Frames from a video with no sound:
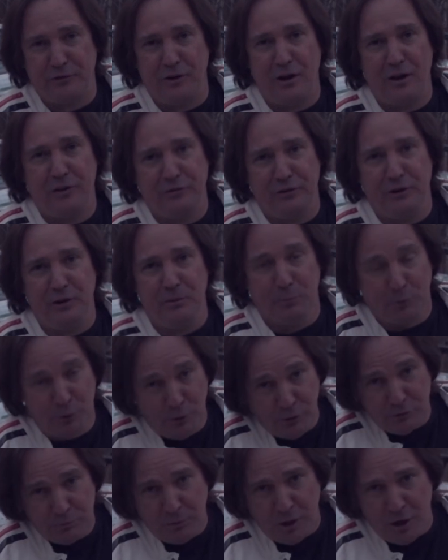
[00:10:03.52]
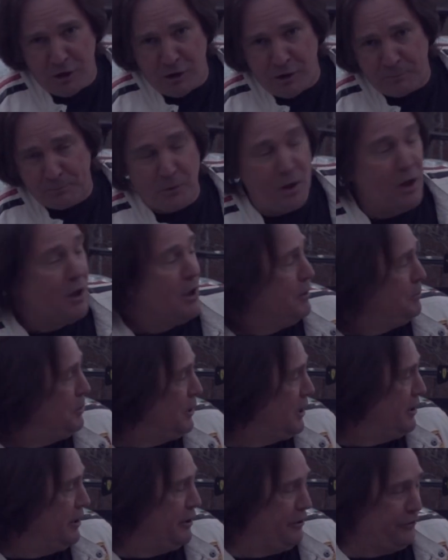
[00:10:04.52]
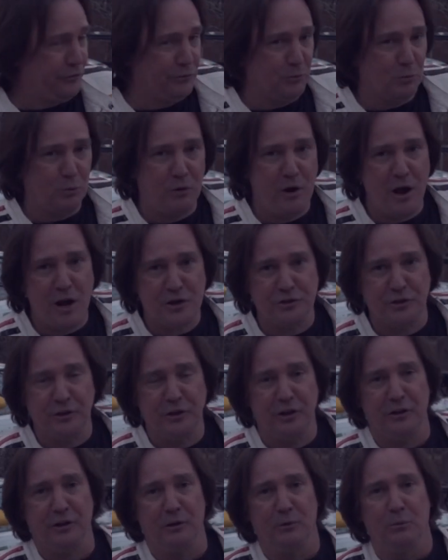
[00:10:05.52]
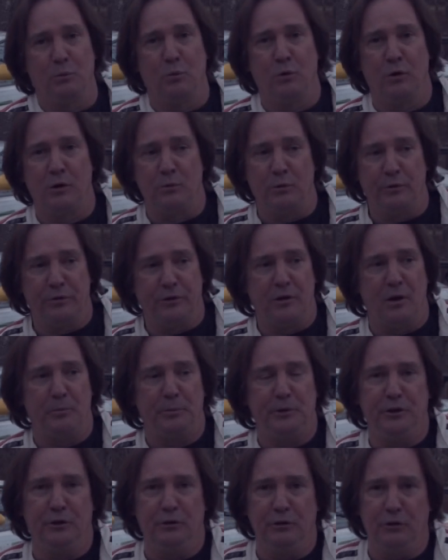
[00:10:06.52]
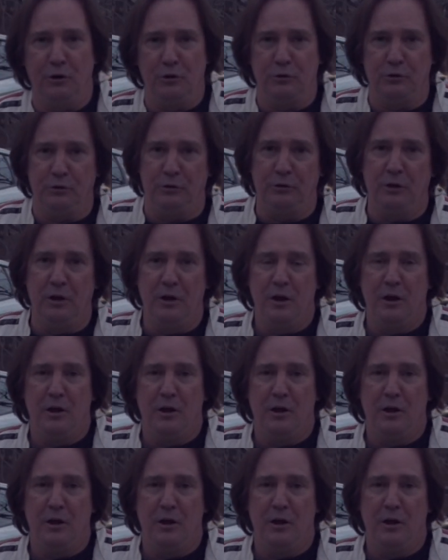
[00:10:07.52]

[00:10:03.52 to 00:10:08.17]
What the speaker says: and I say bull, because we're actually going to work with the company here local